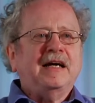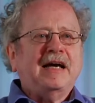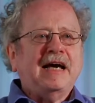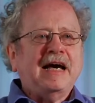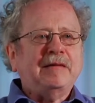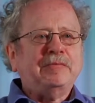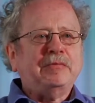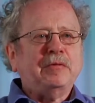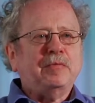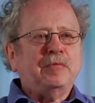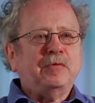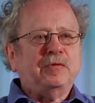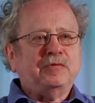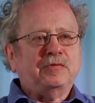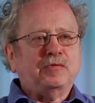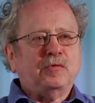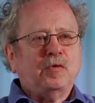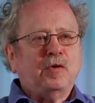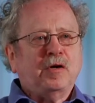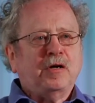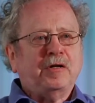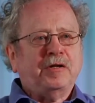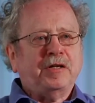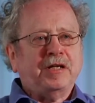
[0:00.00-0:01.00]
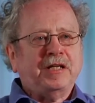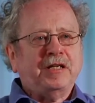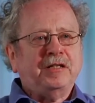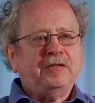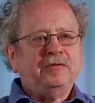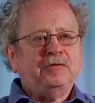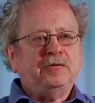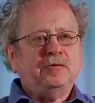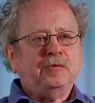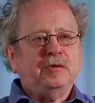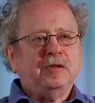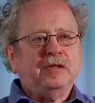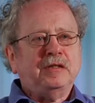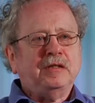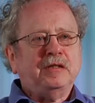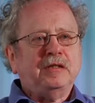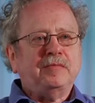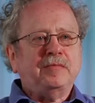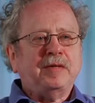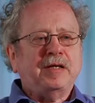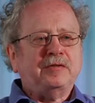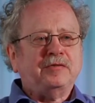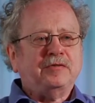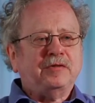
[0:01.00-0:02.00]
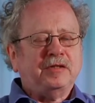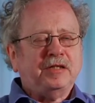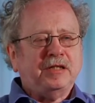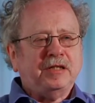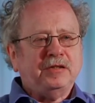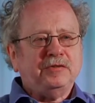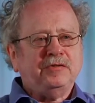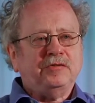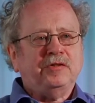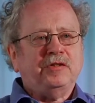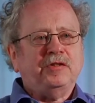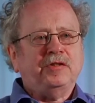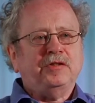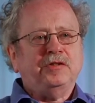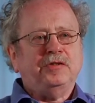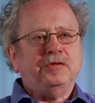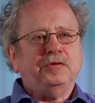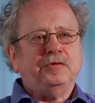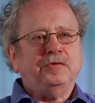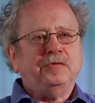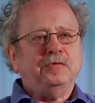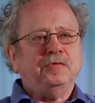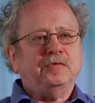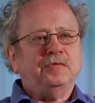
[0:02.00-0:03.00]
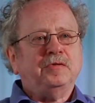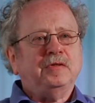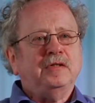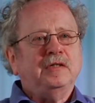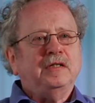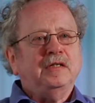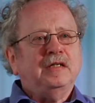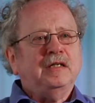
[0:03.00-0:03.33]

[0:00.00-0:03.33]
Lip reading: Apple puts quality into it. It makes it easy to use.